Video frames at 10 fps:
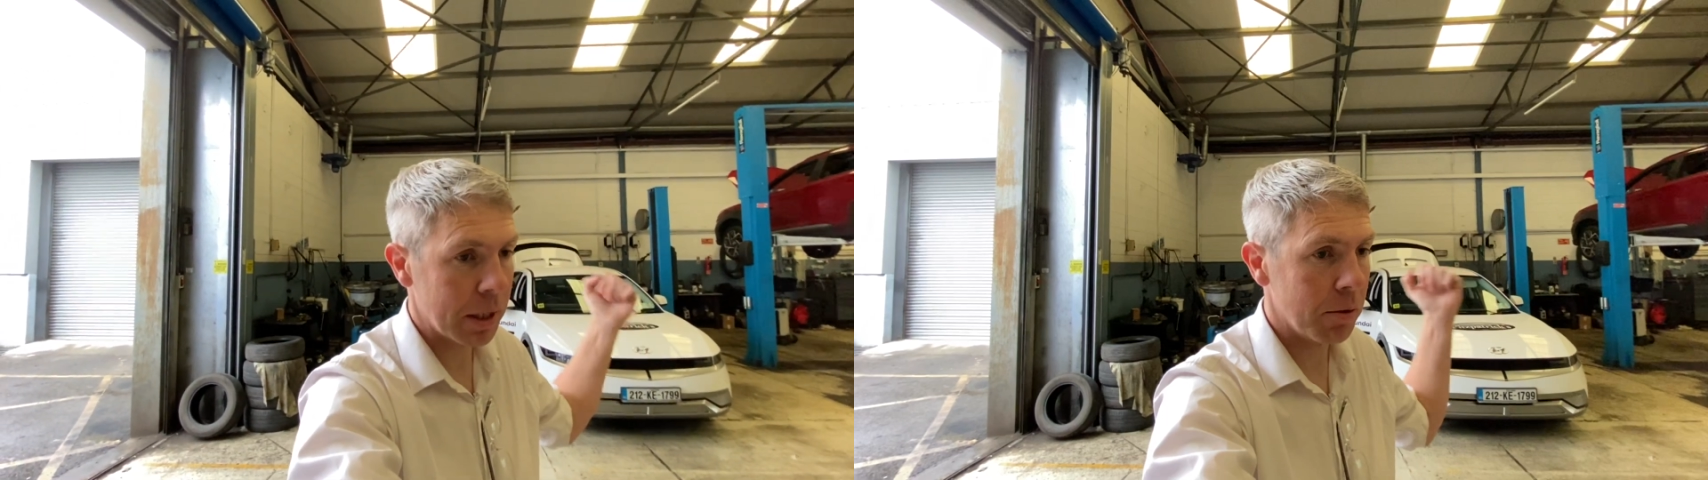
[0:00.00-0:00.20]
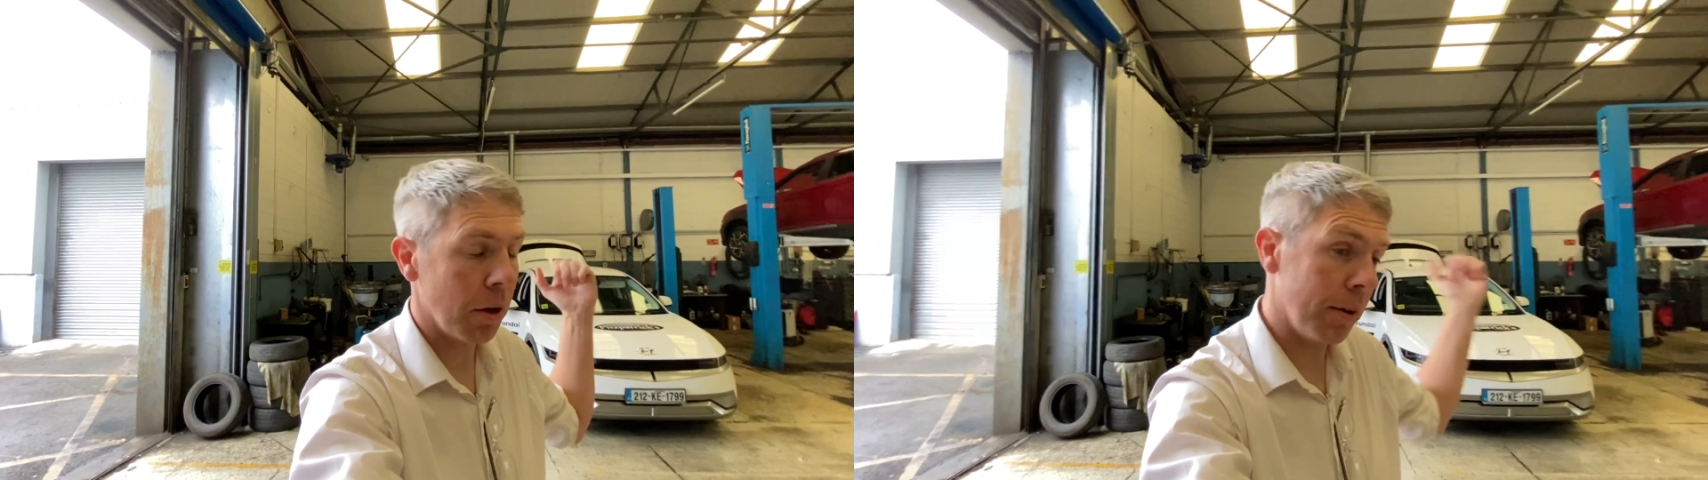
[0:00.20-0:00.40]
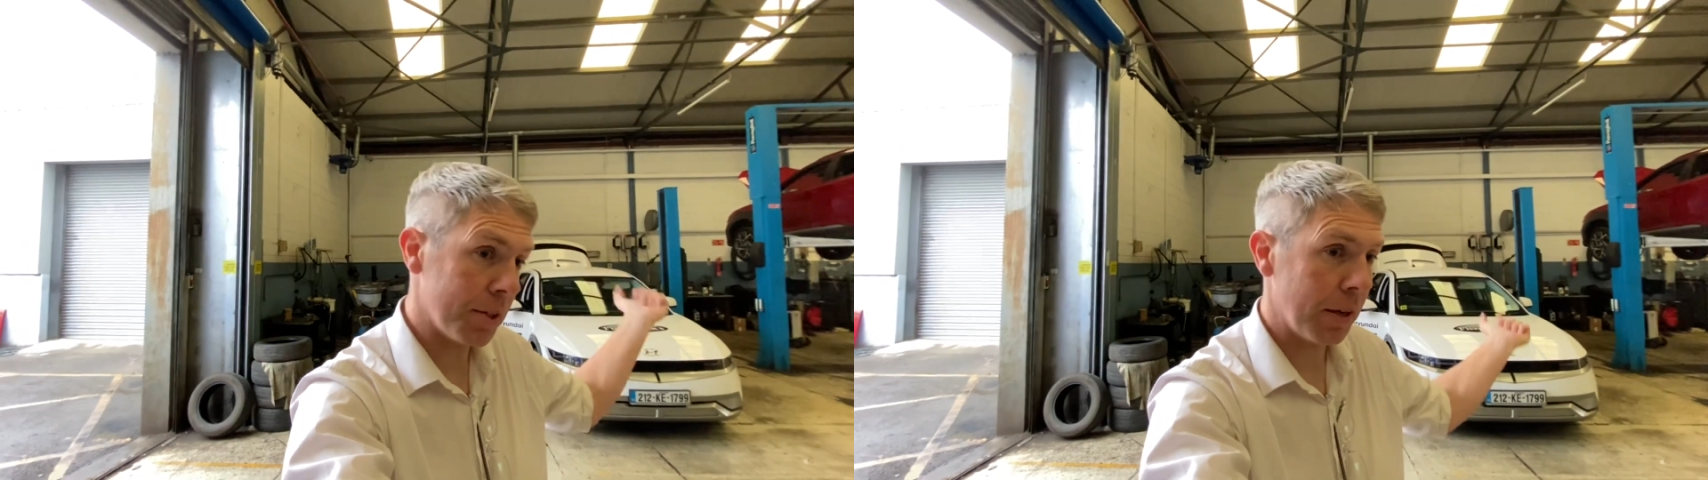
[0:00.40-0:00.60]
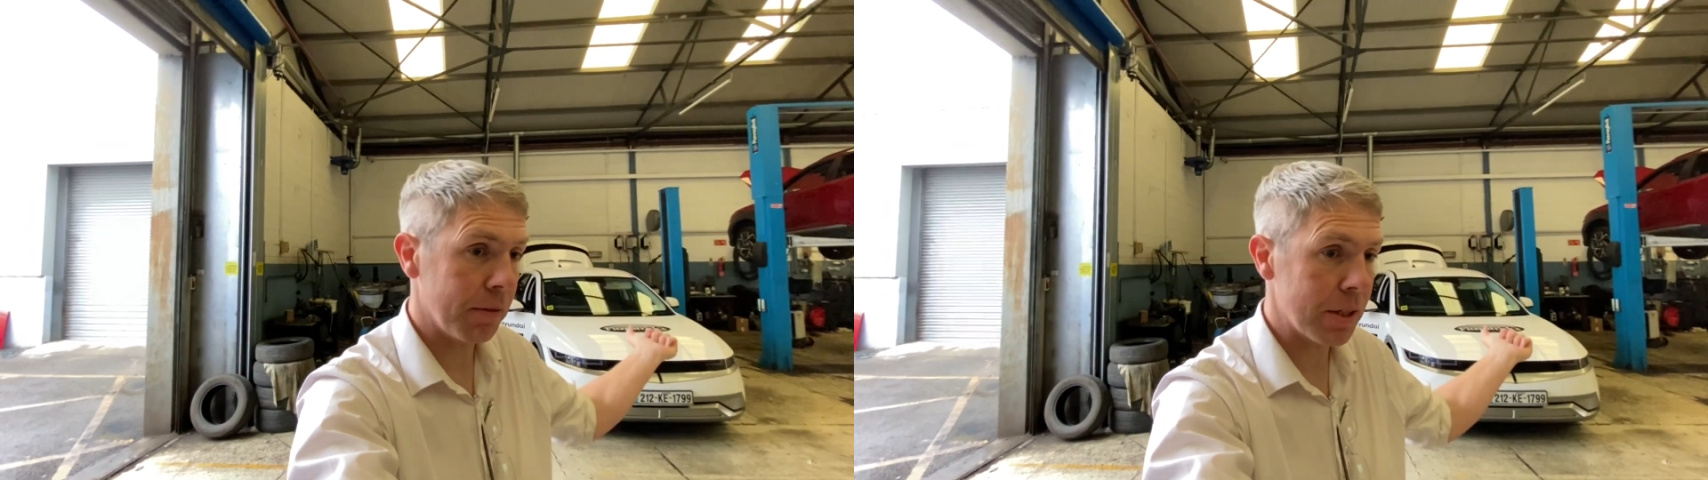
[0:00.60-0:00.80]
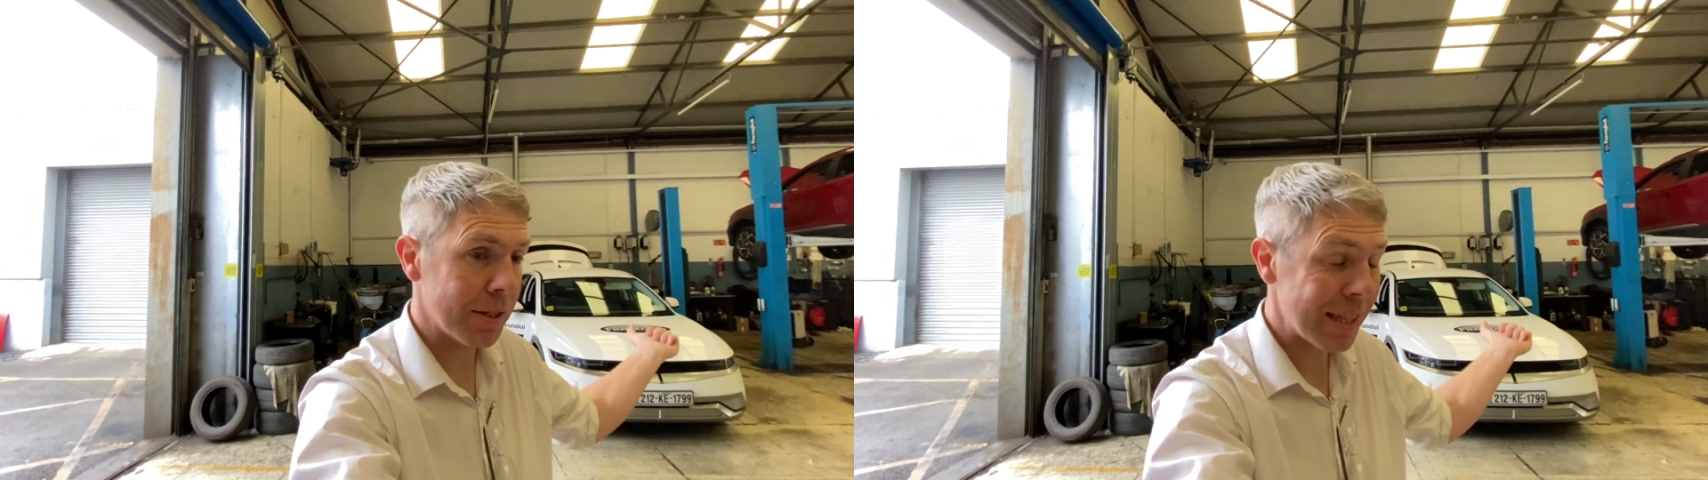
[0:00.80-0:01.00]
hour or a
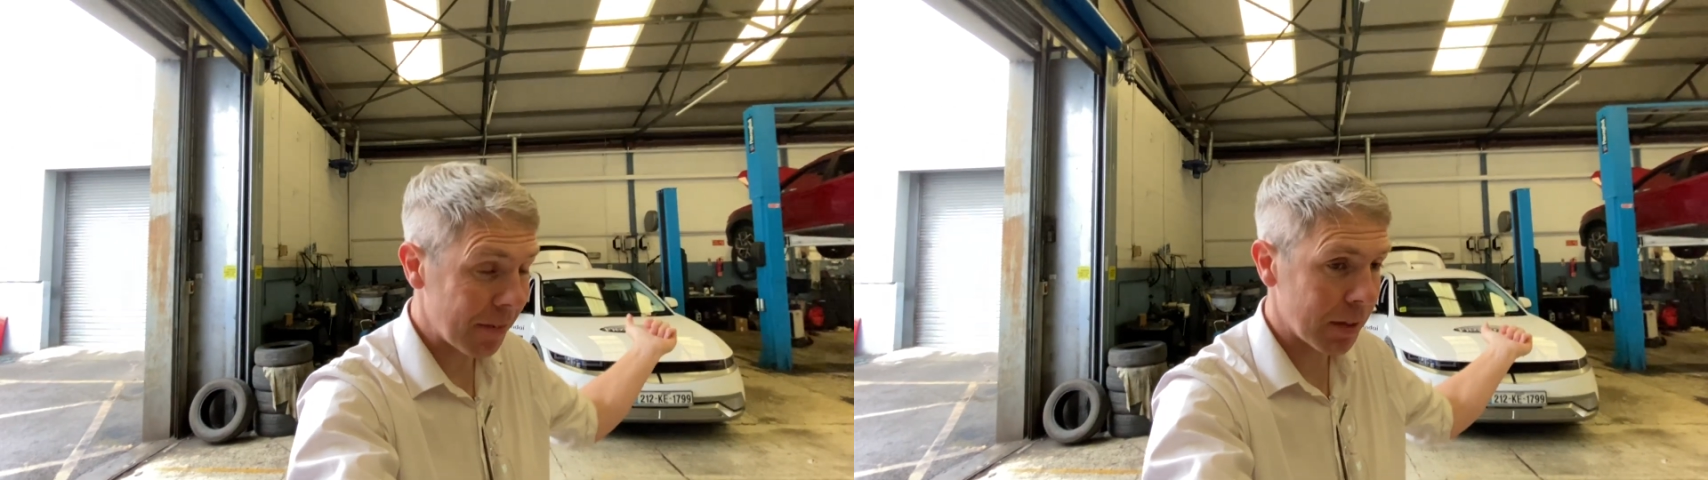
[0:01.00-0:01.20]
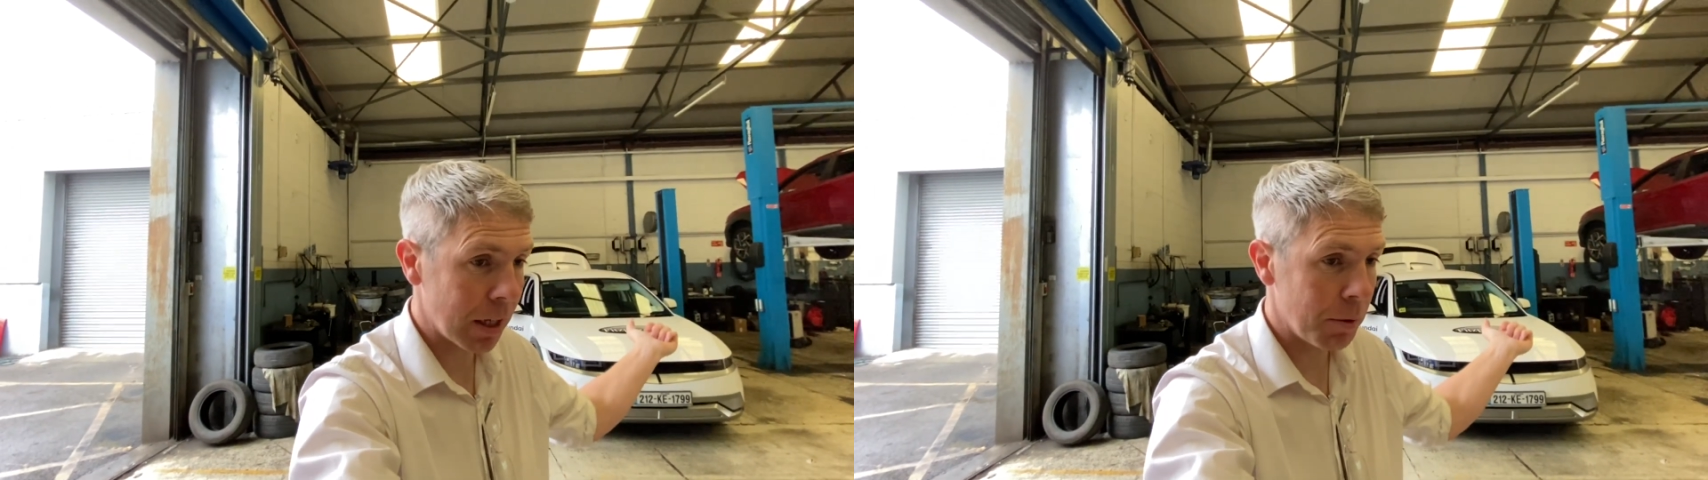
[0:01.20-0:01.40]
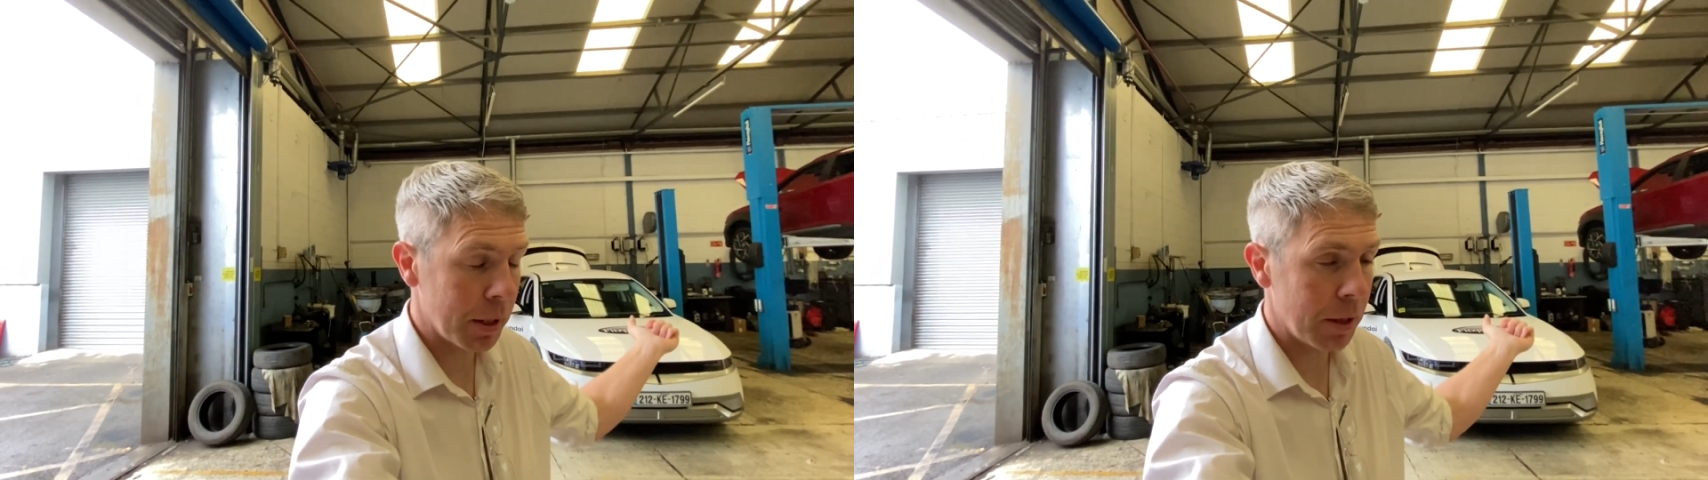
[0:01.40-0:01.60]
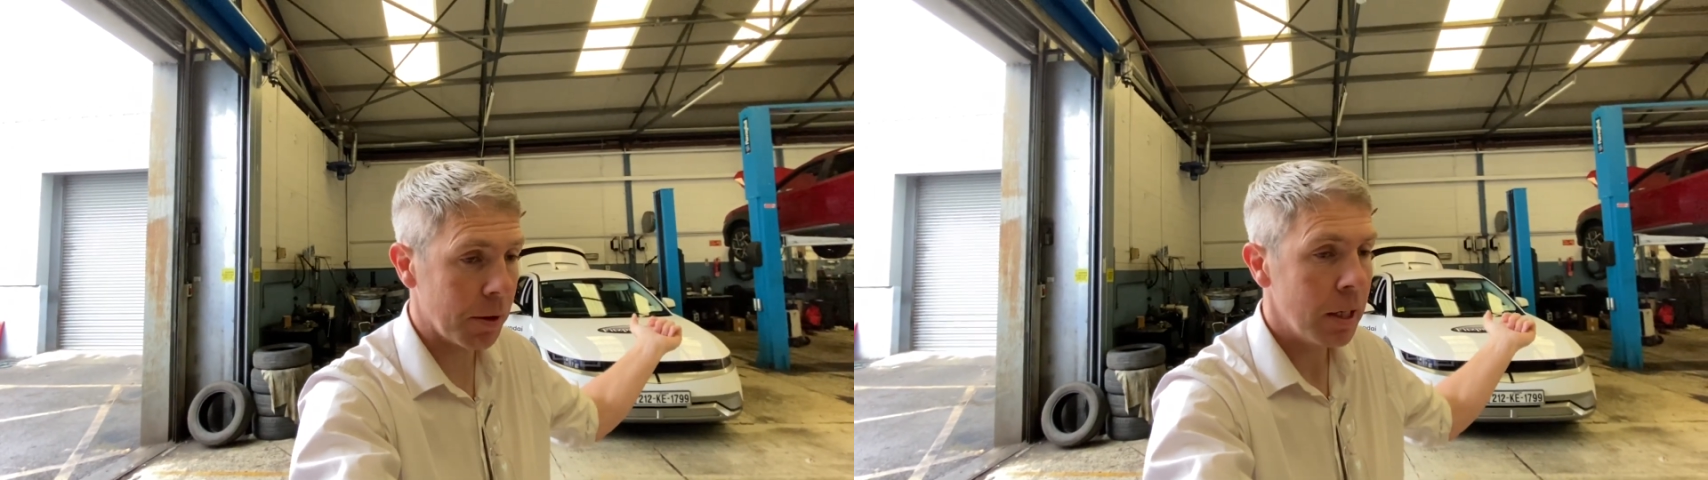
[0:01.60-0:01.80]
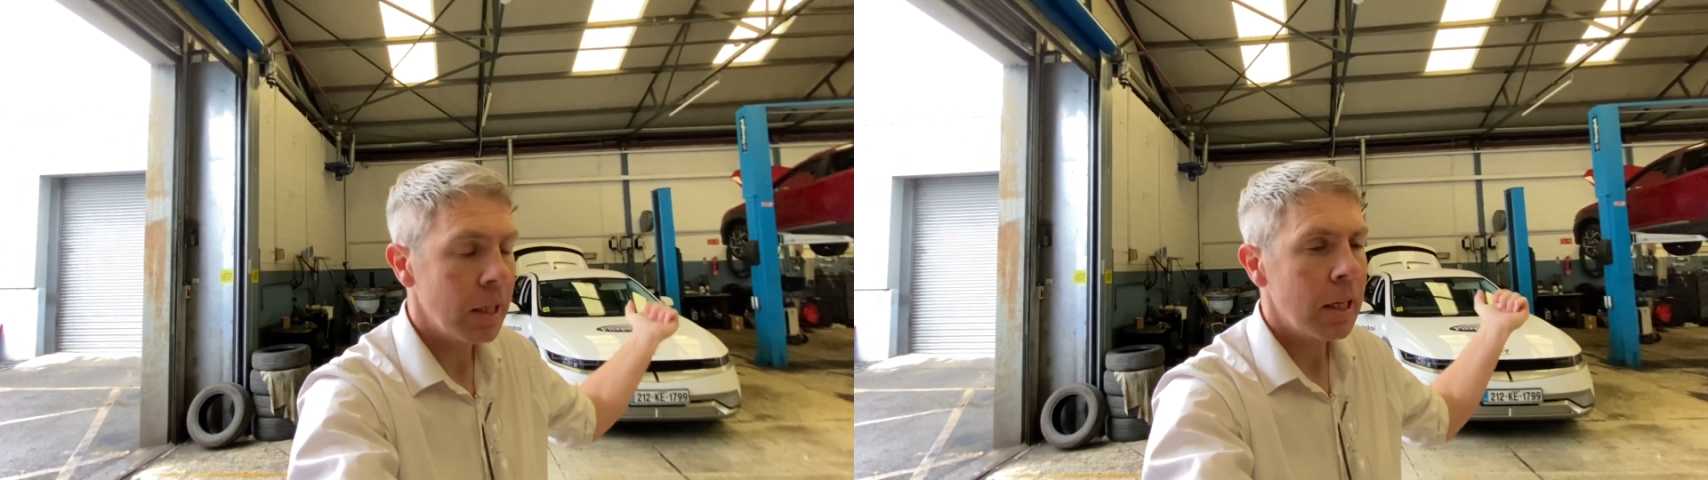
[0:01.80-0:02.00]
77 kilowatt hour.